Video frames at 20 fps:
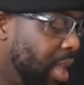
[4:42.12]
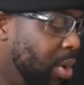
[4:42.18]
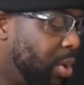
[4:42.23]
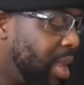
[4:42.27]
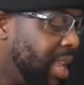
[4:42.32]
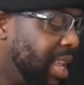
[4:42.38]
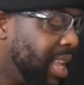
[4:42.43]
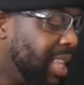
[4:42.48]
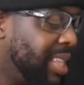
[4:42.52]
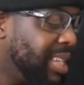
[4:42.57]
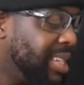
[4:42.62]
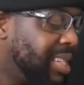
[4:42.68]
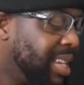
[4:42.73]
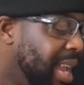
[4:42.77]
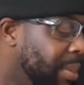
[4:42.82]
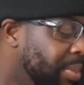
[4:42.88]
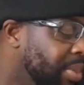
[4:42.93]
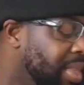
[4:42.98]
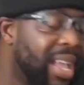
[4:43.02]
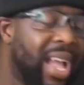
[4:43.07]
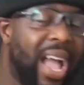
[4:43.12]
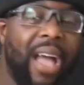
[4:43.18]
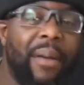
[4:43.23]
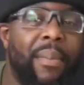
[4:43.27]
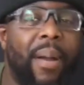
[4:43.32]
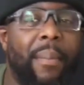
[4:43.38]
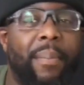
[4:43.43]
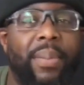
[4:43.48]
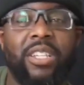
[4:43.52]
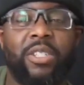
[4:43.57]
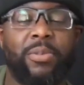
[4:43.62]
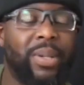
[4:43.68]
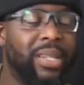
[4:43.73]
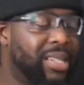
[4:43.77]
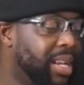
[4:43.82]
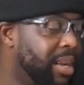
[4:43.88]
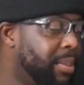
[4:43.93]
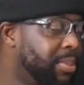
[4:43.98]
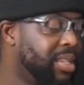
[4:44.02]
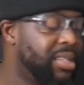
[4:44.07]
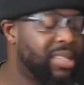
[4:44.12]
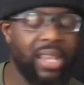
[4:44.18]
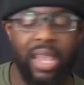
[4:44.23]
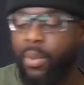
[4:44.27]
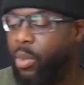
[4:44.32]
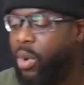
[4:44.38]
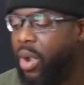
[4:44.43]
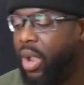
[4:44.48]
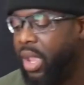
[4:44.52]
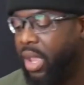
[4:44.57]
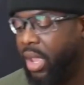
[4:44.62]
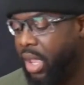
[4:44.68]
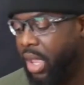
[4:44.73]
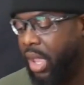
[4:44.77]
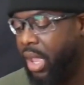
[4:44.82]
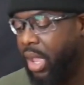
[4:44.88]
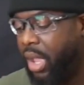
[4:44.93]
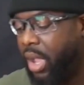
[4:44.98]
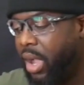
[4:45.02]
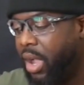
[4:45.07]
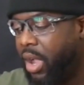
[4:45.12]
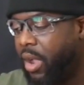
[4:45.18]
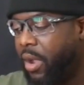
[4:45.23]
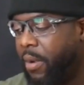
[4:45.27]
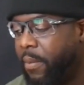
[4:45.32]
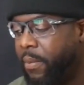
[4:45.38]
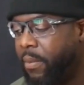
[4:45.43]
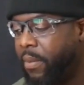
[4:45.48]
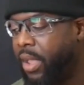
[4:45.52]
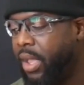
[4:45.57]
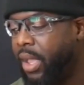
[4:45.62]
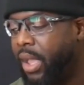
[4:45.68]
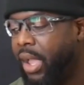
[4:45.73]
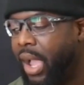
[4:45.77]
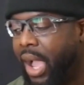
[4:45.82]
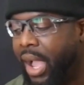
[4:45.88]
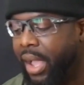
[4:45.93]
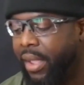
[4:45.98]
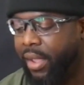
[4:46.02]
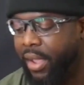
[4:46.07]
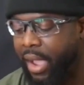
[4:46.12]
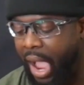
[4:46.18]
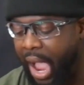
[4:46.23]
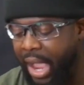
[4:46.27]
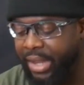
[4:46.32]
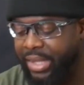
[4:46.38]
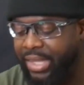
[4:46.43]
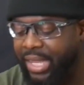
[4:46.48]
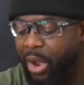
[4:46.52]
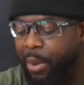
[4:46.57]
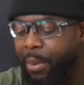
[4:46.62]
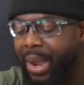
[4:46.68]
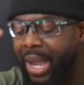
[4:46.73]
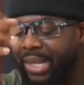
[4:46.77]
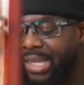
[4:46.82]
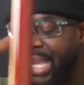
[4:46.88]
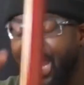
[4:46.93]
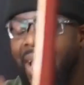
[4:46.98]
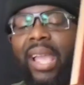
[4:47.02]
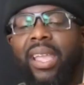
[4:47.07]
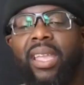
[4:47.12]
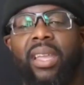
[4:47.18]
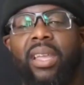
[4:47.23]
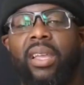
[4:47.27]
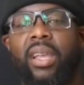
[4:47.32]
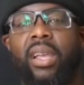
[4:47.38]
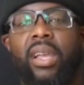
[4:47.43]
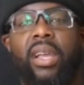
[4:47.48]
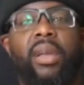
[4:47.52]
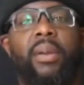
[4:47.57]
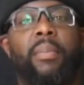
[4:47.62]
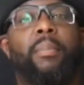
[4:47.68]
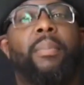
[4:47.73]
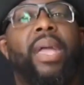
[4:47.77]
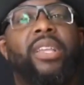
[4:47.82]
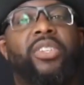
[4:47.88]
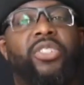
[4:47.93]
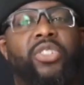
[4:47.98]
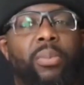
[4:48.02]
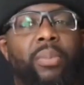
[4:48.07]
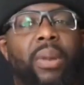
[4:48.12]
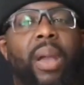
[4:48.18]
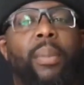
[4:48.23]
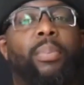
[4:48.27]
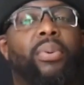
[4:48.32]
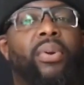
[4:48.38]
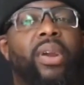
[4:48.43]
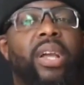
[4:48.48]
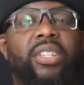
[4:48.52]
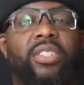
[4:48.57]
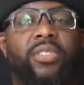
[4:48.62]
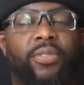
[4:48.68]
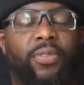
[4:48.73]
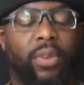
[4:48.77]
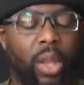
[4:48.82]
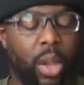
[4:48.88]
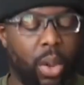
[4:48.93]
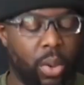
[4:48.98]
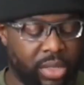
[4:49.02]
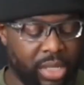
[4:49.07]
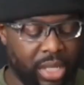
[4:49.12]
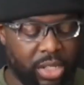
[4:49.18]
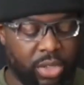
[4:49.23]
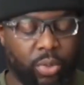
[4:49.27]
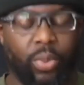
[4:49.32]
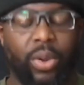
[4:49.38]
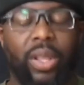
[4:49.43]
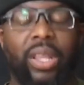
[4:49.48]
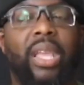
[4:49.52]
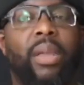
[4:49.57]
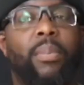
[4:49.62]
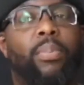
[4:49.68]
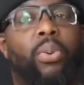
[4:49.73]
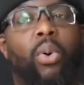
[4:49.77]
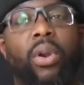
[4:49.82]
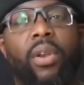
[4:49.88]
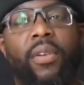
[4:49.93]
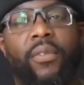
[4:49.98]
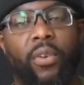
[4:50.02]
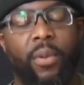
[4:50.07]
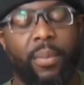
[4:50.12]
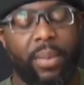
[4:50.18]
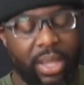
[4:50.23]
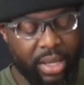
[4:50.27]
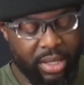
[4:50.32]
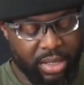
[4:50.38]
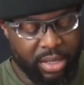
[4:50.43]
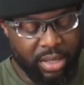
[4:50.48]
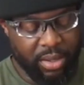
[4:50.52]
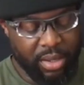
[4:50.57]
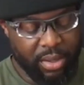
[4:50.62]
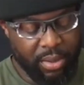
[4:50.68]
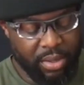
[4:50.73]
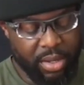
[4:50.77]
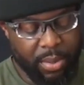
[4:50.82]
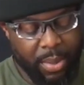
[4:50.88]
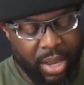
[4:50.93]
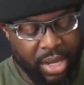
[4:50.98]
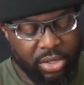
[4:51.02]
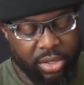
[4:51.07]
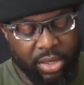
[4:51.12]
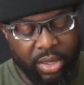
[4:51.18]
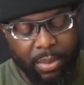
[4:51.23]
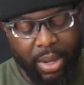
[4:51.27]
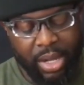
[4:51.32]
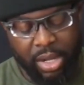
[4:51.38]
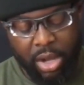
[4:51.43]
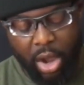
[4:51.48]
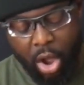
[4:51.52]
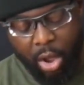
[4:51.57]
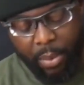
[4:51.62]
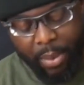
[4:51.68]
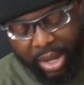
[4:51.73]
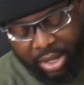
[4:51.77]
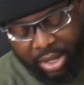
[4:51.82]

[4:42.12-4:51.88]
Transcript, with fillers: that you can get the same thing. I have my Bigsby set up the same way. Um, I tell my tech, make sure my bridge floats. It's really important for me to, to make sure that my, all